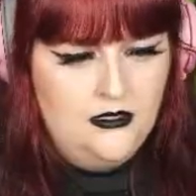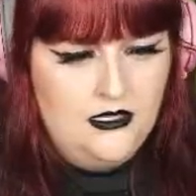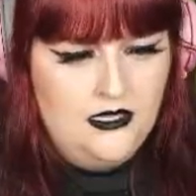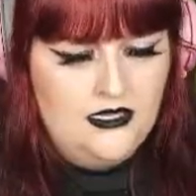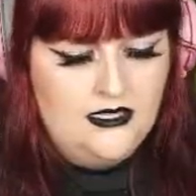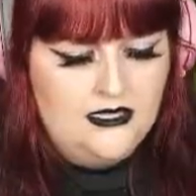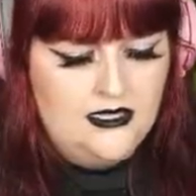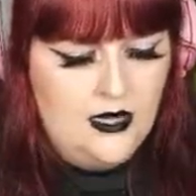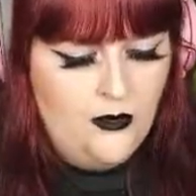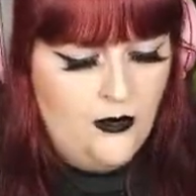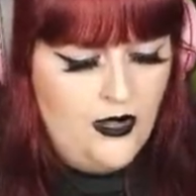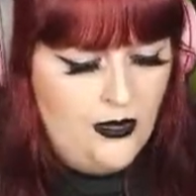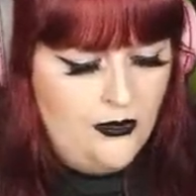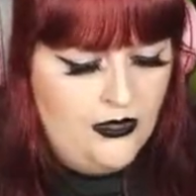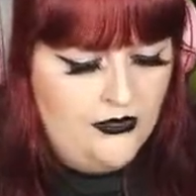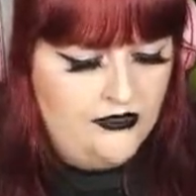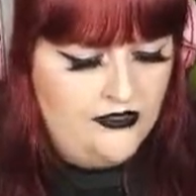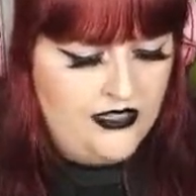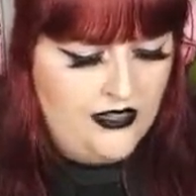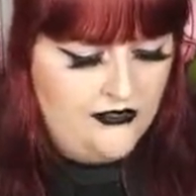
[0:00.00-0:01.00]
So that way
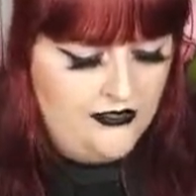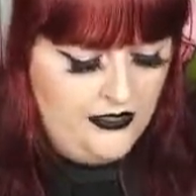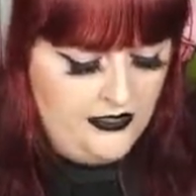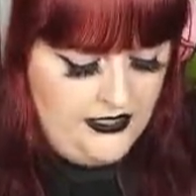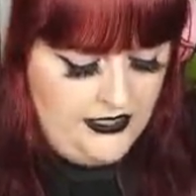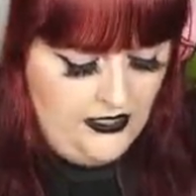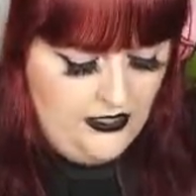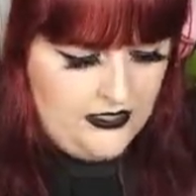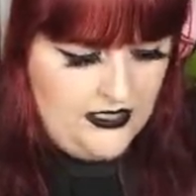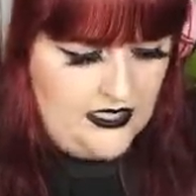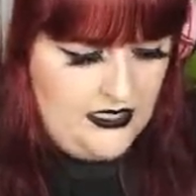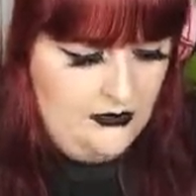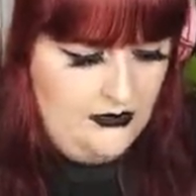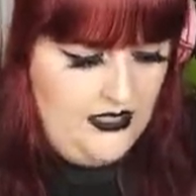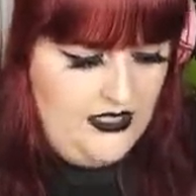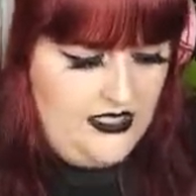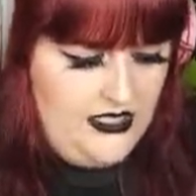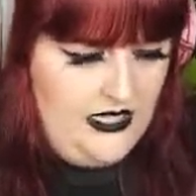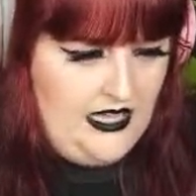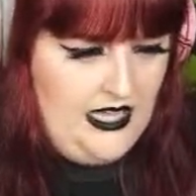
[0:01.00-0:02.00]
we've definitely got
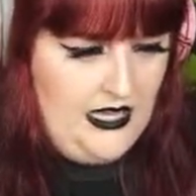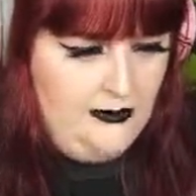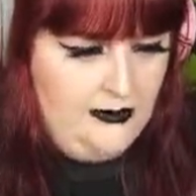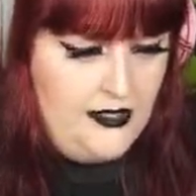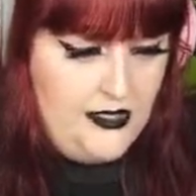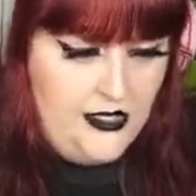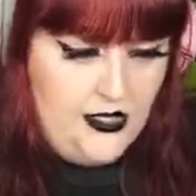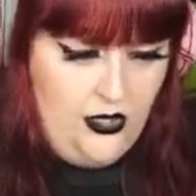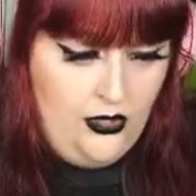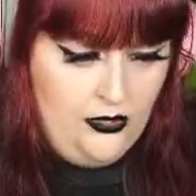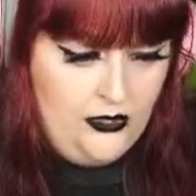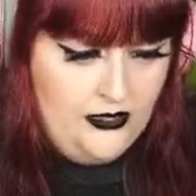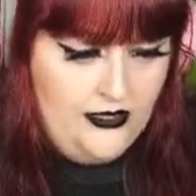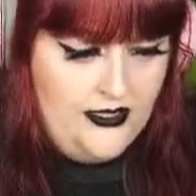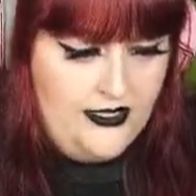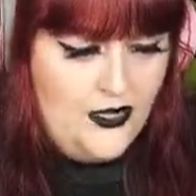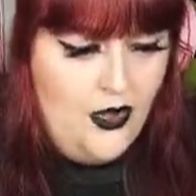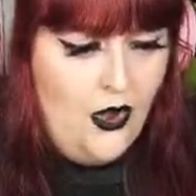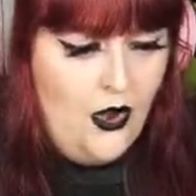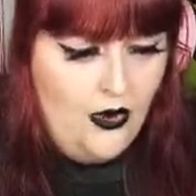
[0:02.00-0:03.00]
something to keep the
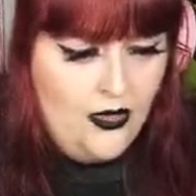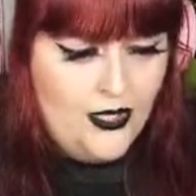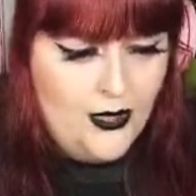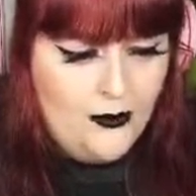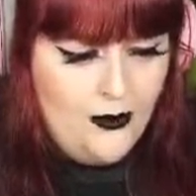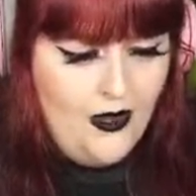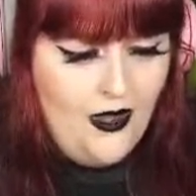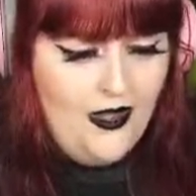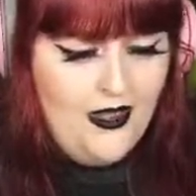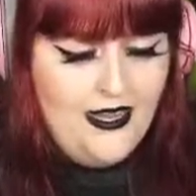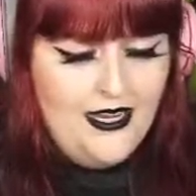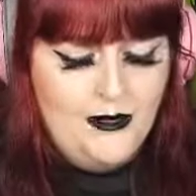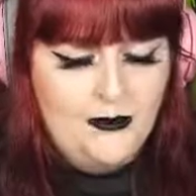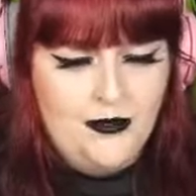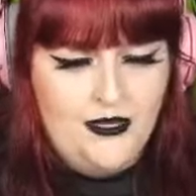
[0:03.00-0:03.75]
toddlers occupied,